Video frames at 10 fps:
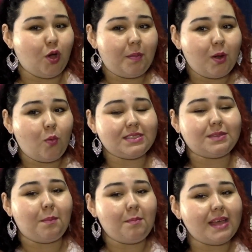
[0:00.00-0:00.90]
Nobody wants
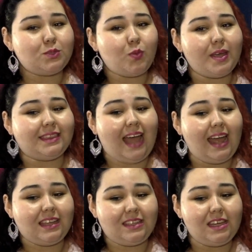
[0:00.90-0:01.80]
to mess with
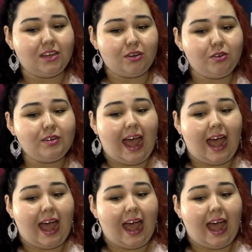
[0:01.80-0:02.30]
that Yeeuns.